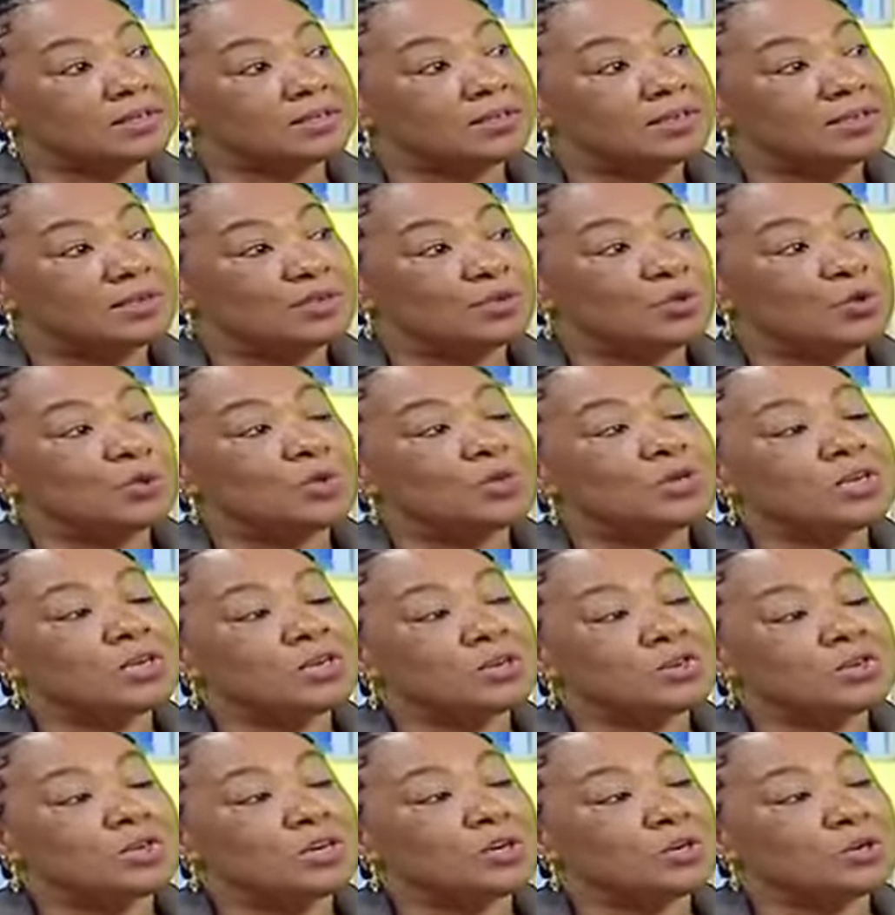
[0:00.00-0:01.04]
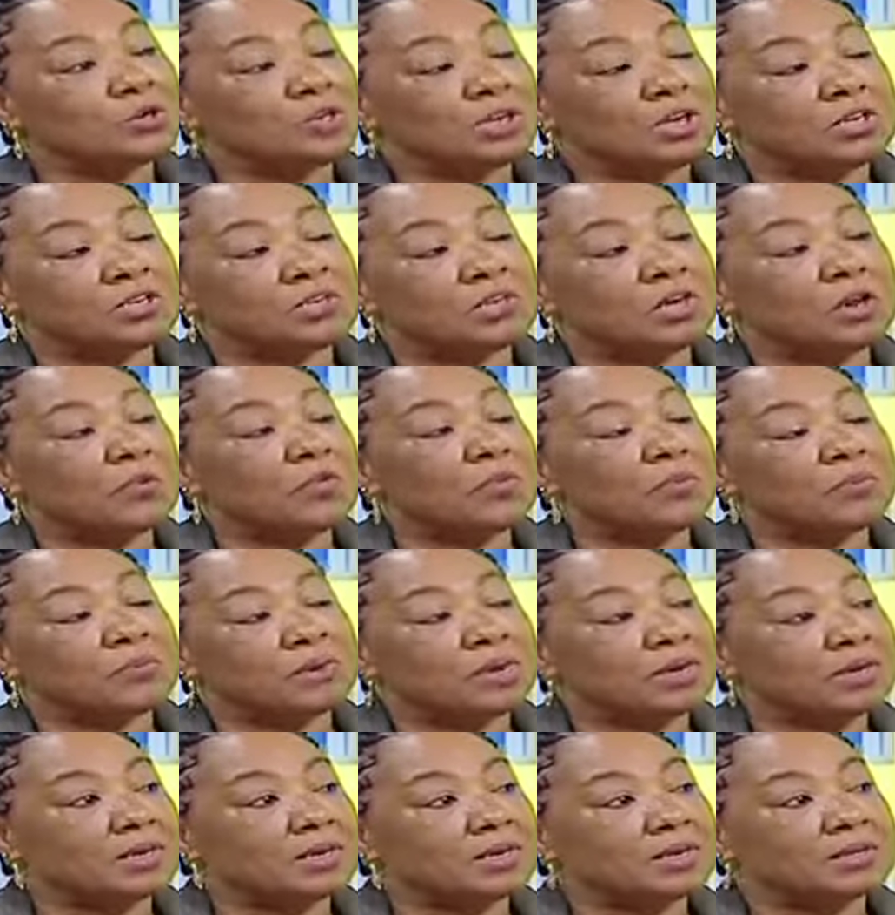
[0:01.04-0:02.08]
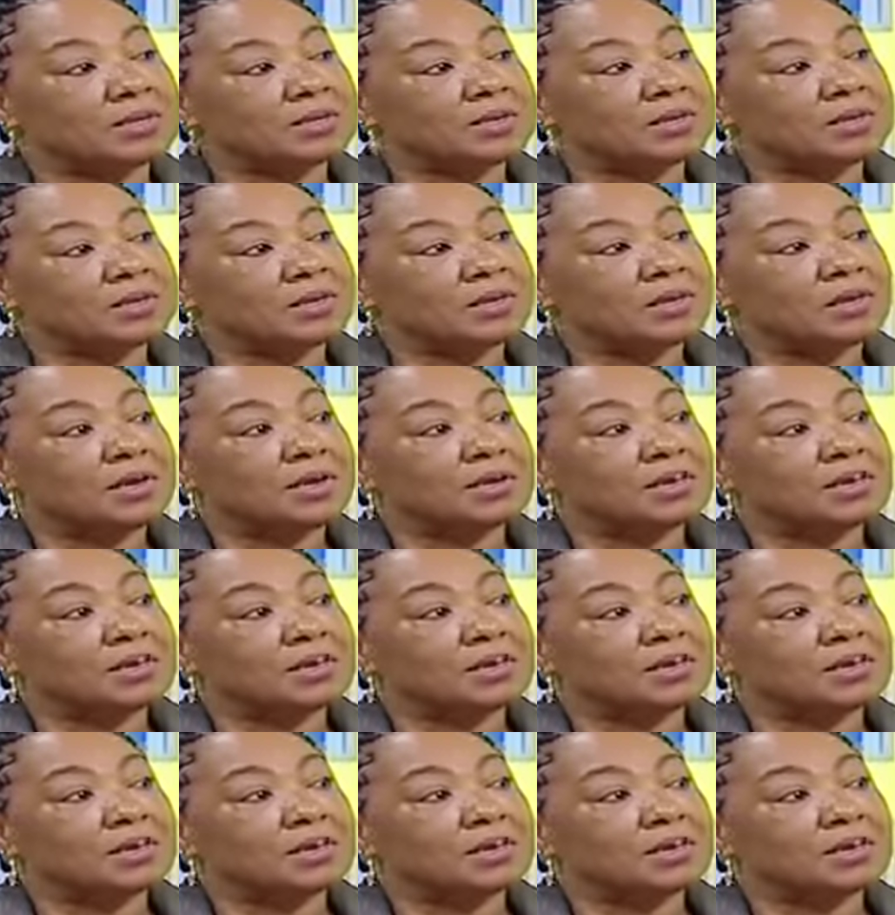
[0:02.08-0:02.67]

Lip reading: Mm. So we need really to change how we practice. Mm.